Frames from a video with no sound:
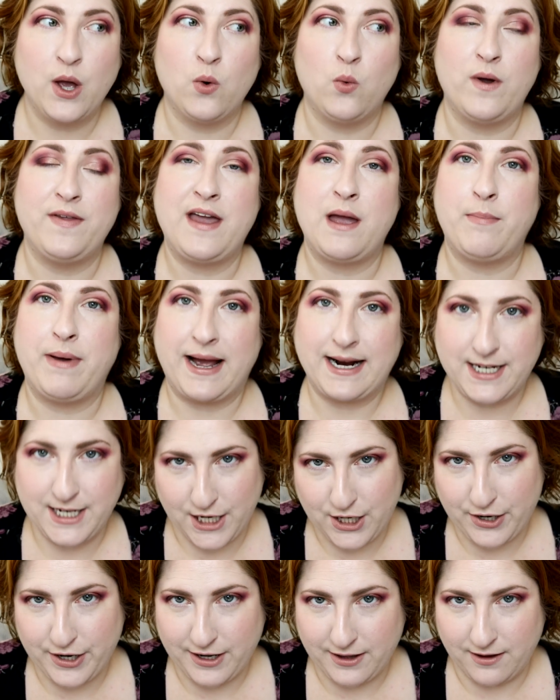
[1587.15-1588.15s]
with a
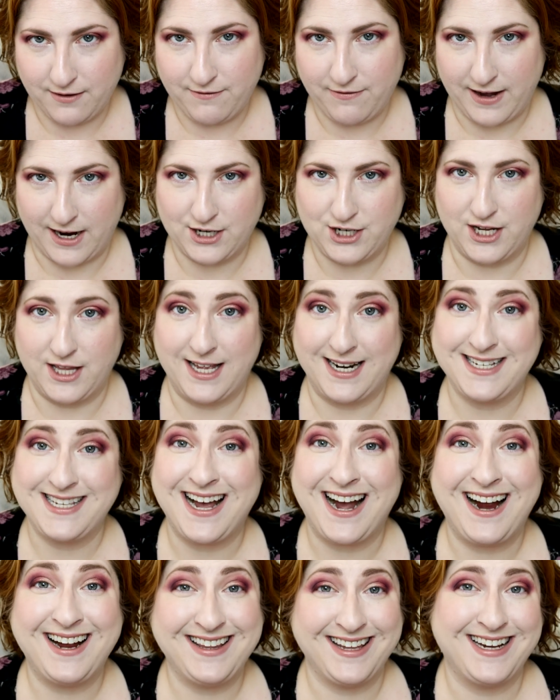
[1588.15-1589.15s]
bacterial infection that is
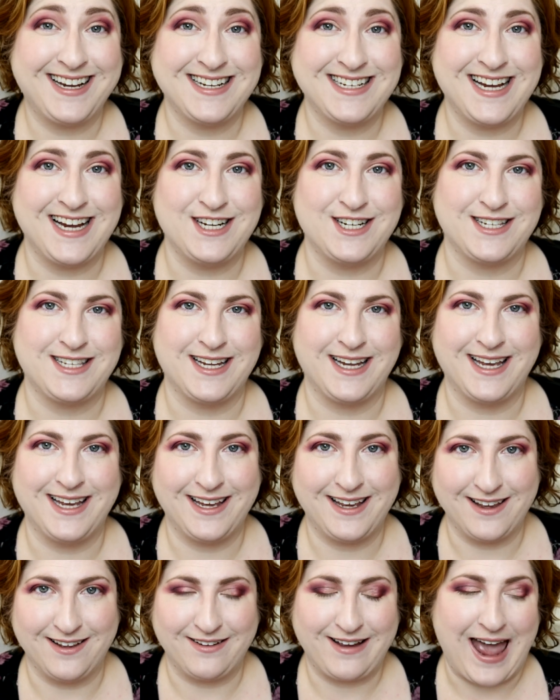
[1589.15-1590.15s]
highly contagious and
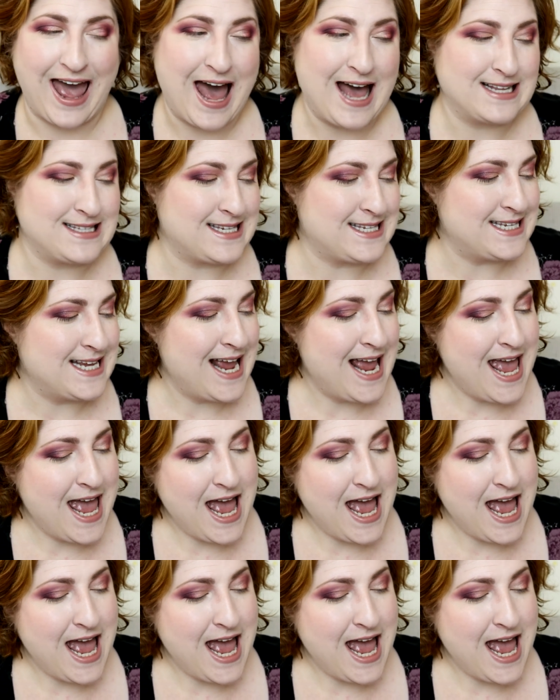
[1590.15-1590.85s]
can kill cats.